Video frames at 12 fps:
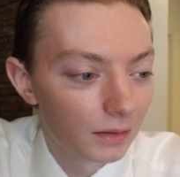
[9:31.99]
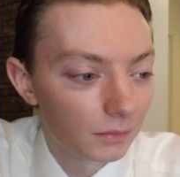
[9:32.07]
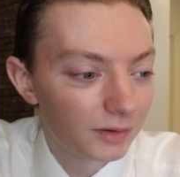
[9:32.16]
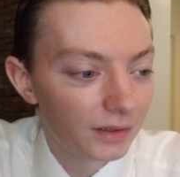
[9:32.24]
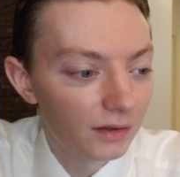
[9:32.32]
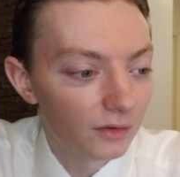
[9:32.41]

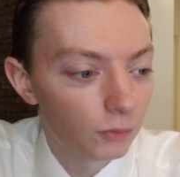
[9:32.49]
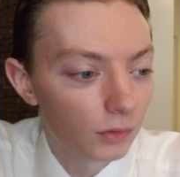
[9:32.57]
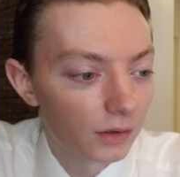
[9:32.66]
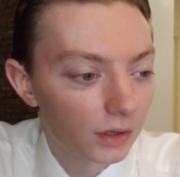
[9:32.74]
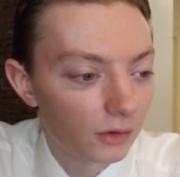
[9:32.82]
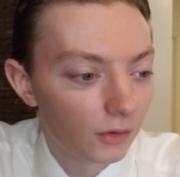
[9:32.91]
Please
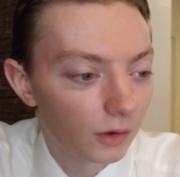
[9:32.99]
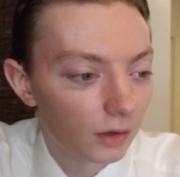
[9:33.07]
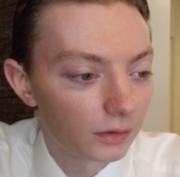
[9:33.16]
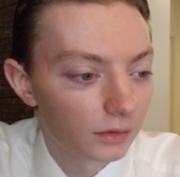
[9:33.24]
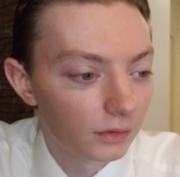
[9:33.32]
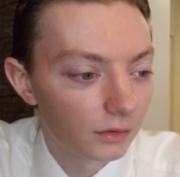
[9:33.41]
work
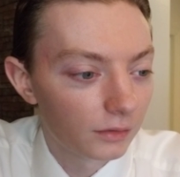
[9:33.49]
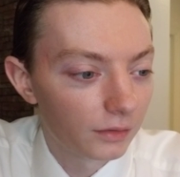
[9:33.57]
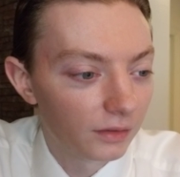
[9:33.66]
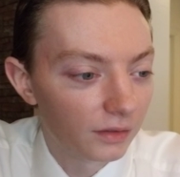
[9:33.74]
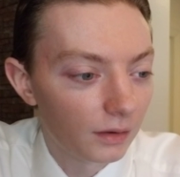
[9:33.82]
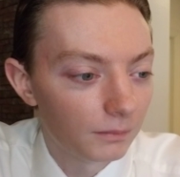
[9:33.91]
on your
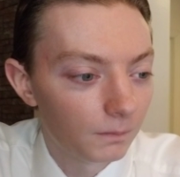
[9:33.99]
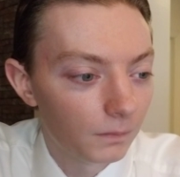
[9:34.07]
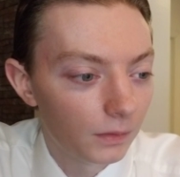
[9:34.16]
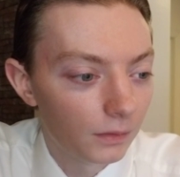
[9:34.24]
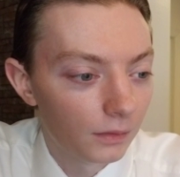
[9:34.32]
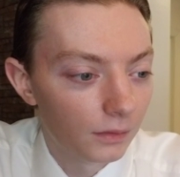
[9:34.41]

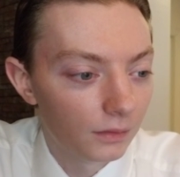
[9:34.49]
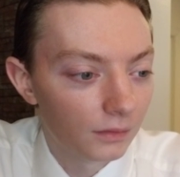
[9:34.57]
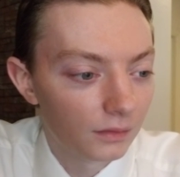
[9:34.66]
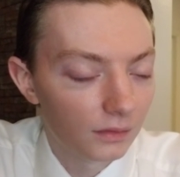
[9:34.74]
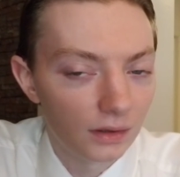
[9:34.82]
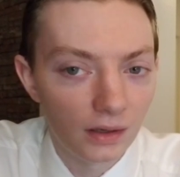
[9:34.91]
thumb
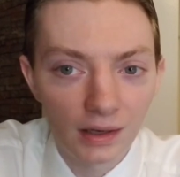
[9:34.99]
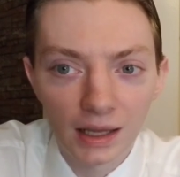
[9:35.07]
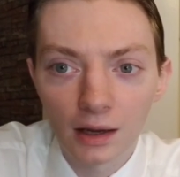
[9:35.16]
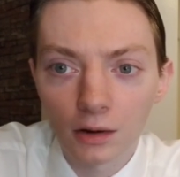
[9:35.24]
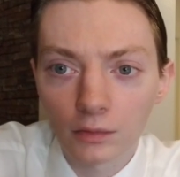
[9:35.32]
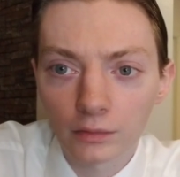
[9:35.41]

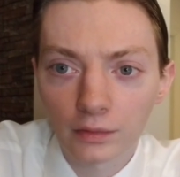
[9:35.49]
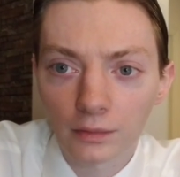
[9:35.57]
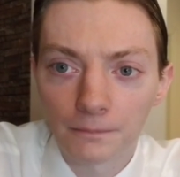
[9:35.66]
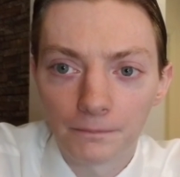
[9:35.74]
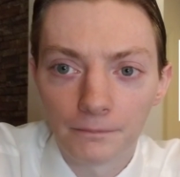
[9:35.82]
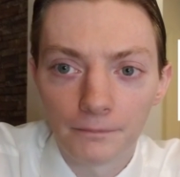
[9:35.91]
nails
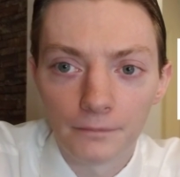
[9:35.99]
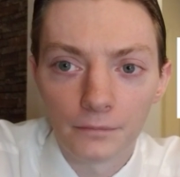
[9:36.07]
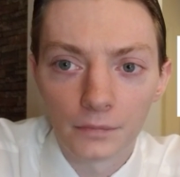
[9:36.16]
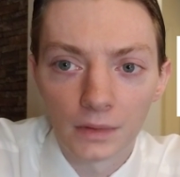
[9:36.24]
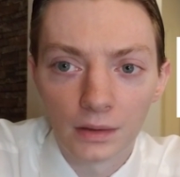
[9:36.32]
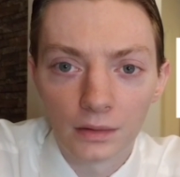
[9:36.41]

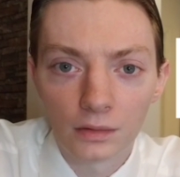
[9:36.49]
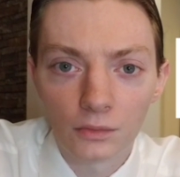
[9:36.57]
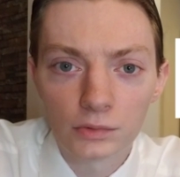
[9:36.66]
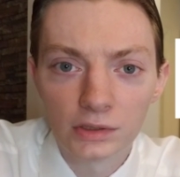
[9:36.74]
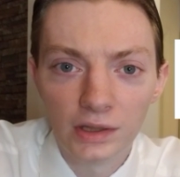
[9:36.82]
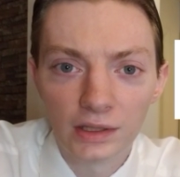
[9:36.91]
the
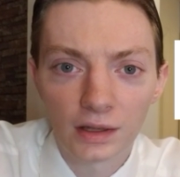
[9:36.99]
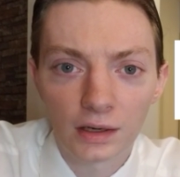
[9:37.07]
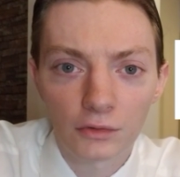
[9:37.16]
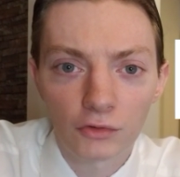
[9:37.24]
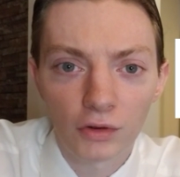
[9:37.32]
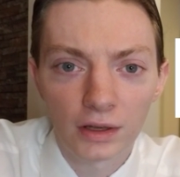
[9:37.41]
one thing that I
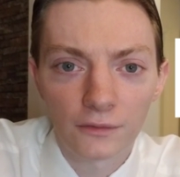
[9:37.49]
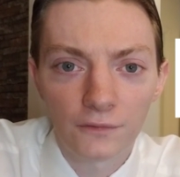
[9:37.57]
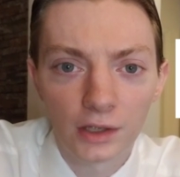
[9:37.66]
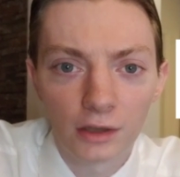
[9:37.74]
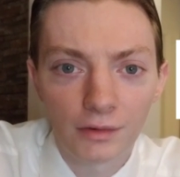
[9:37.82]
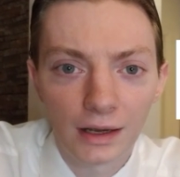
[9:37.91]
was trying to
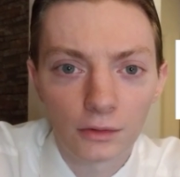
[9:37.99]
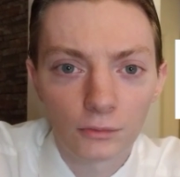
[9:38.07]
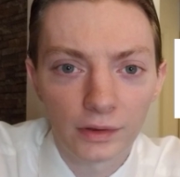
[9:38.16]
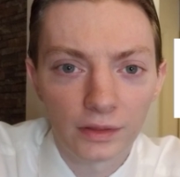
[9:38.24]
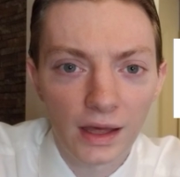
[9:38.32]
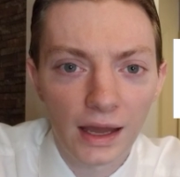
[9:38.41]
figure out
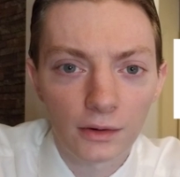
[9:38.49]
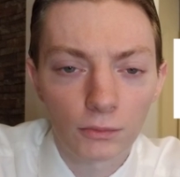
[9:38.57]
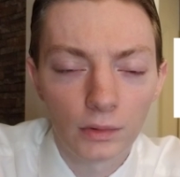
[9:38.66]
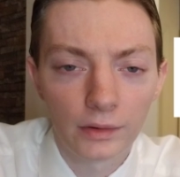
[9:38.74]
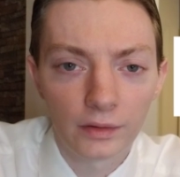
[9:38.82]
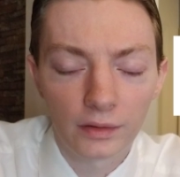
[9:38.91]
with that
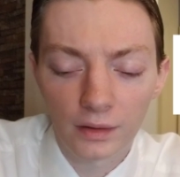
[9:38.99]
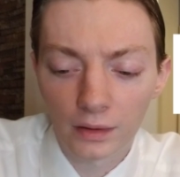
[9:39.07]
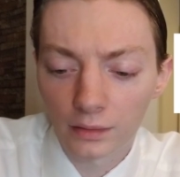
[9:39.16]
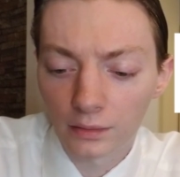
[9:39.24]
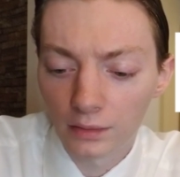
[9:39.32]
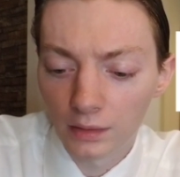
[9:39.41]
was
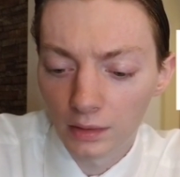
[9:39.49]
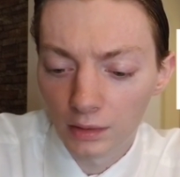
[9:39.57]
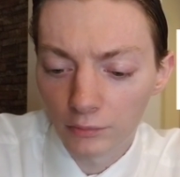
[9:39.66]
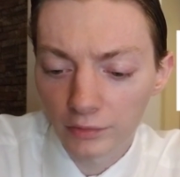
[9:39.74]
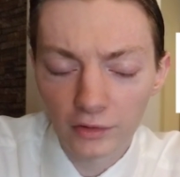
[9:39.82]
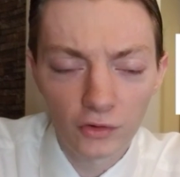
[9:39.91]
uh,
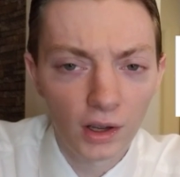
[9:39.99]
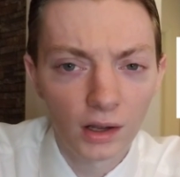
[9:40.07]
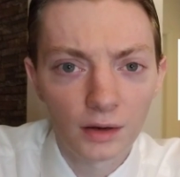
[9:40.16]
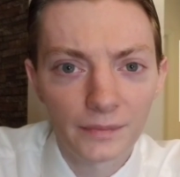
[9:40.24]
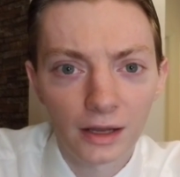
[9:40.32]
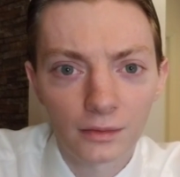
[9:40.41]
was he
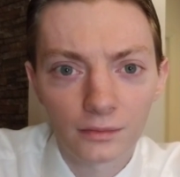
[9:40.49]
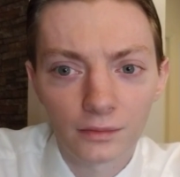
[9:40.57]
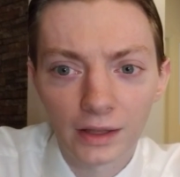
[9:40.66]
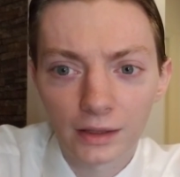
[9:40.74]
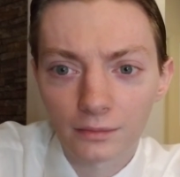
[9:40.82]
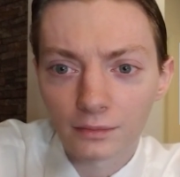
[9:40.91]
talking about
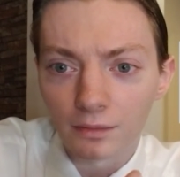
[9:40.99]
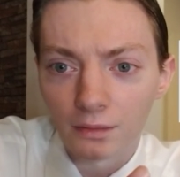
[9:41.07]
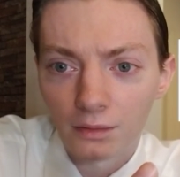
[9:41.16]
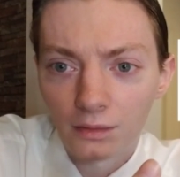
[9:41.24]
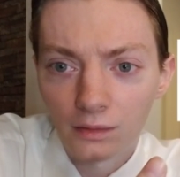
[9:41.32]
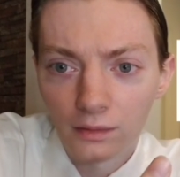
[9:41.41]
like
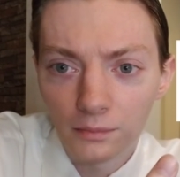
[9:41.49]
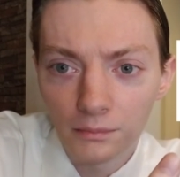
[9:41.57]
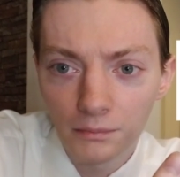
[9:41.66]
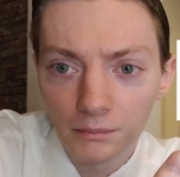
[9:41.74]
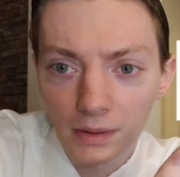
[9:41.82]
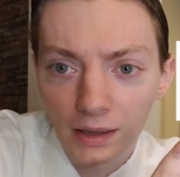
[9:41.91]

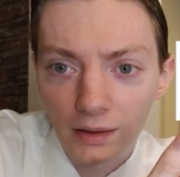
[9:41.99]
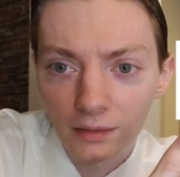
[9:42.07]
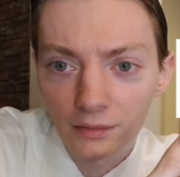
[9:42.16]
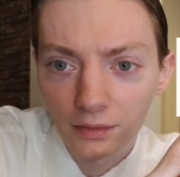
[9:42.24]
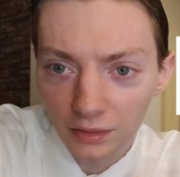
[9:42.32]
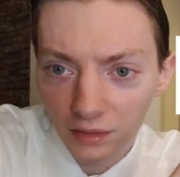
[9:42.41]

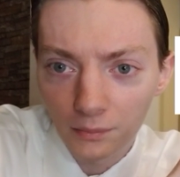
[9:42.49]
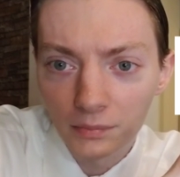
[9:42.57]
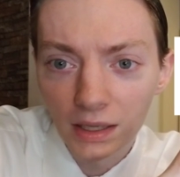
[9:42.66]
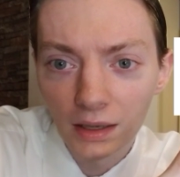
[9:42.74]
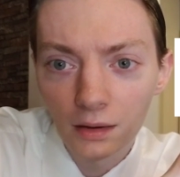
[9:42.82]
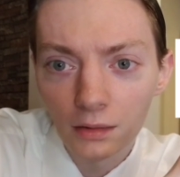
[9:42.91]
my
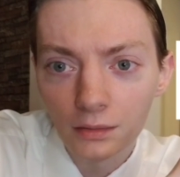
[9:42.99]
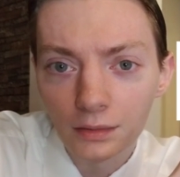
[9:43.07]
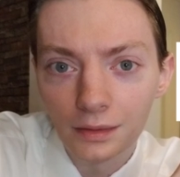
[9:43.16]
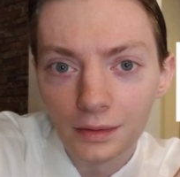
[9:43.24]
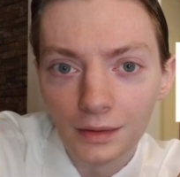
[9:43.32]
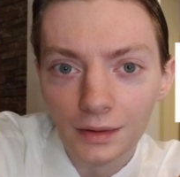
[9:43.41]
thumbnail
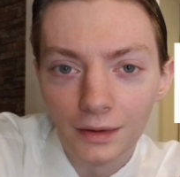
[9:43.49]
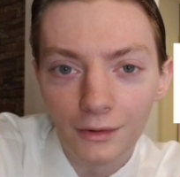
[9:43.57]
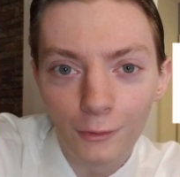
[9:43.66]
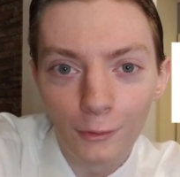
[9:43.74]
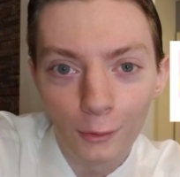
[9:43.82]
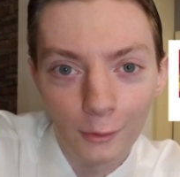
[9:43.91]

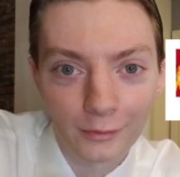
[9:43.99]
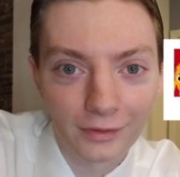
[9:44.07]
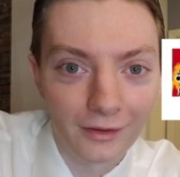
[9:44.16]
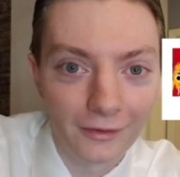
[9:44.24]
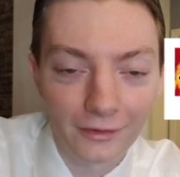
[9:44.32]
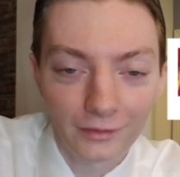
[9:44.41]
or
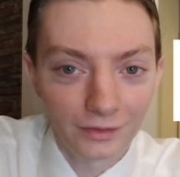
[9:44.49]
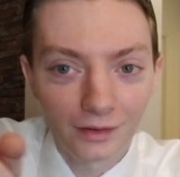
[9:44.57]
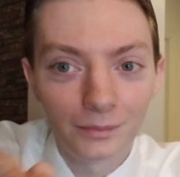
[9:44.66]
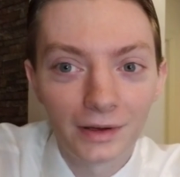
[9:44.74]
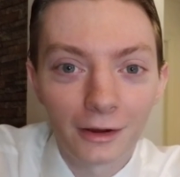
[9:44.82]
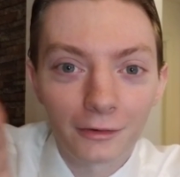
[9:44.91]
the
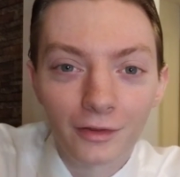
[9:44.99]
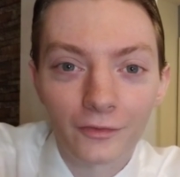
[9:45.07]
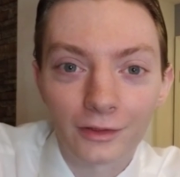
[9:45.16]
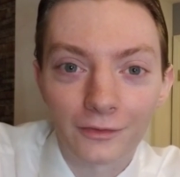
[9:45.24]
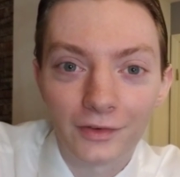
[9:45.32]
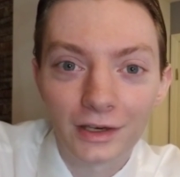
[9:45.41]
thumbnails
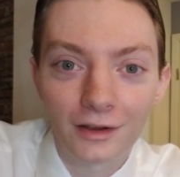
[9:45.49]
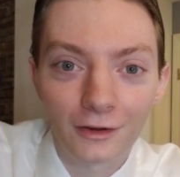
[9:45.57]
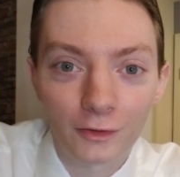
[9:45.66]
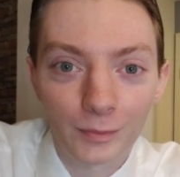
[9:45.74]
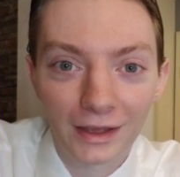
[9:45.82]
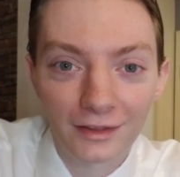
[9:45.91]
for the
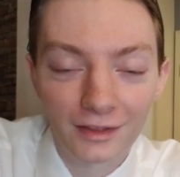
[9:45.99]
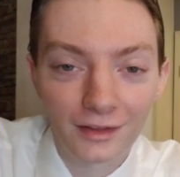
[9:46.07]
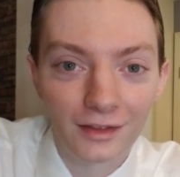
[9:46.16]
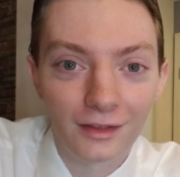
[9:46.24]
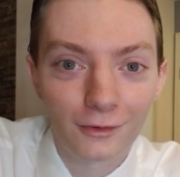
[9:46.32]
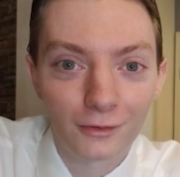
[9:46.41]
videos? Because in the,
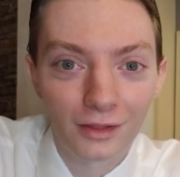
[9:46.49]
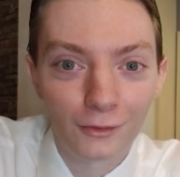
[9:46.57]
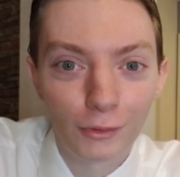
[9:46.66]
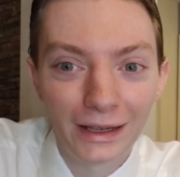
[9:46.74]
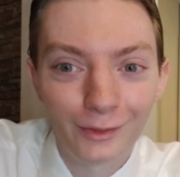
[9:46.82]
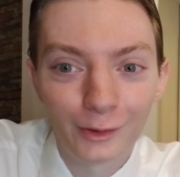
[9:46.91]
in the,
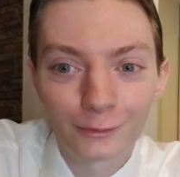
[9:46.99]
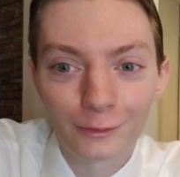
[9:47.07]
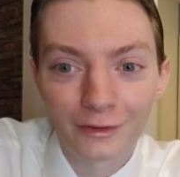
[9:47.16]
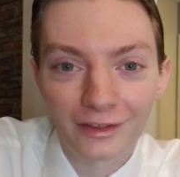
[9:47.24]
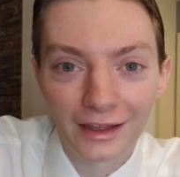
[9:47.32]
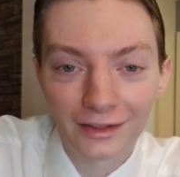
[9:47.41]
quite
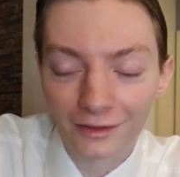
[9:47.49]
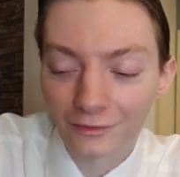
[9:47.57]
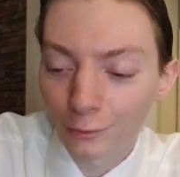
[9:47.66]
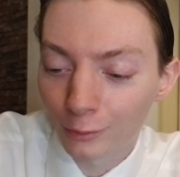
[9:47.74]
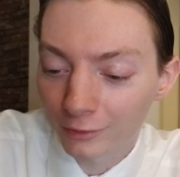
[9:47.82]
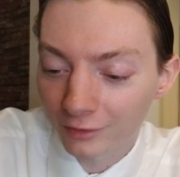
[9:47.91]
literal sense, of
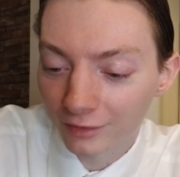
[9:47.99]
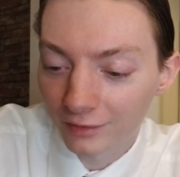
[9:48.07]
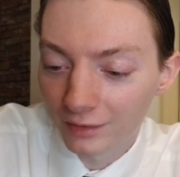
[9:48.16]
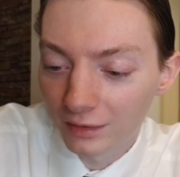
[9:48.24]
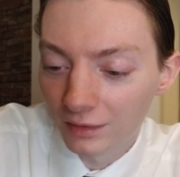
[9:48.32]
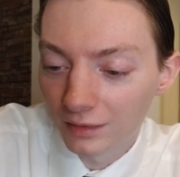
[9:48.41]
course,
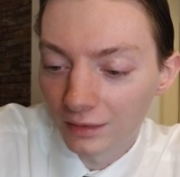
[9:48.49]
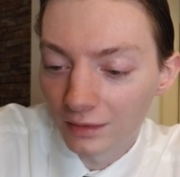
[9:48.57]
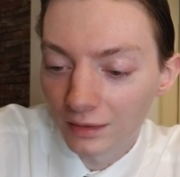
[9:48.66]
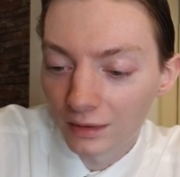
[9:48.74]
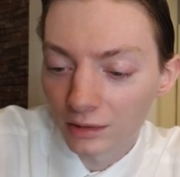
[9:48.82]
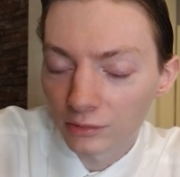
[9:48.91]

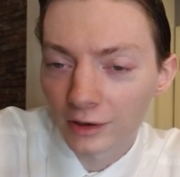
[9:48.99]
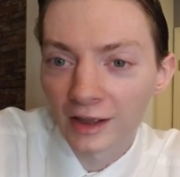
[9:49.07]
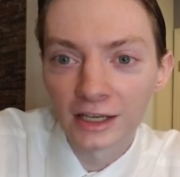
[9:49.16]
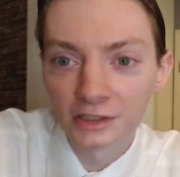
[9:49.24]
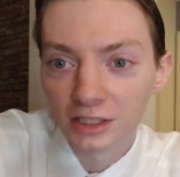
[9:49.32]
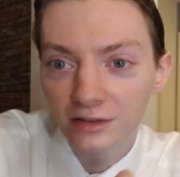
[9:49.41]
well, I
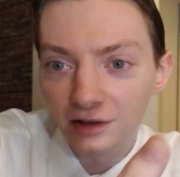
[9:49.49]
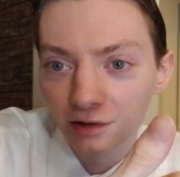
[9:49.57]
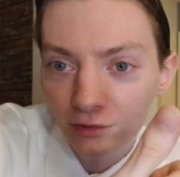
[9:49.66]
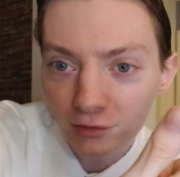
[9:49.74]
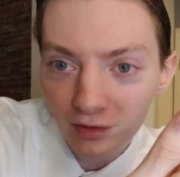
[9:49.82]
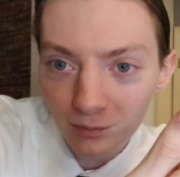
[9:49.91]
actually did
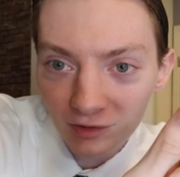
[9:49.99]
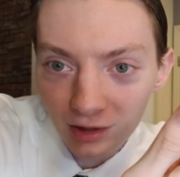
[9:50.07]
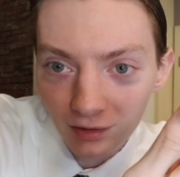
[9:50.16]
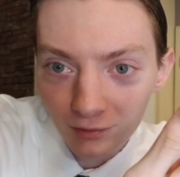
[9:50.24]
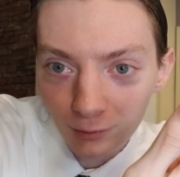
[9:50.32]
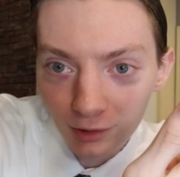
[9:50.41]
do some
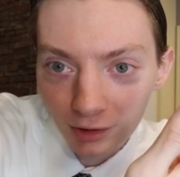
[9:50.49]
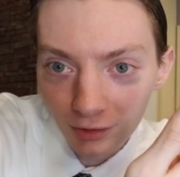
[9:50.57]
recent work.